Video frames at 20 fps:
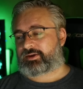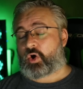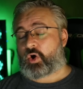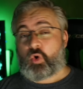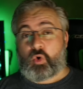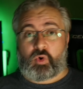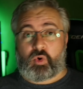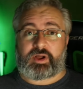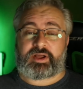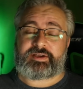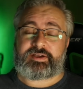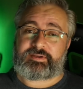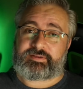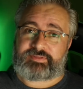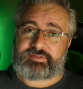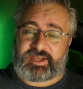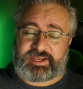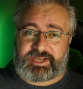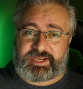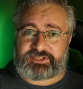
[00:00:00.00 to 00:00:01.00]
Or
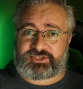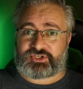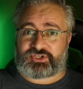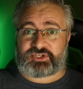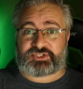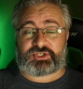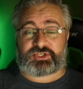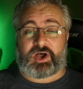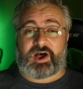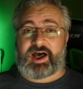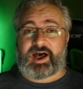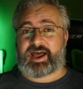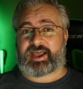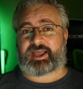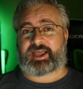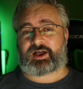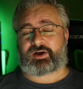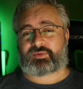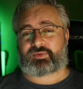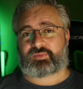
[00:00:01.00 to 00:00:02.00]
they need to just
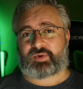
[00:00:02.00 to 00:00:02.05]
hire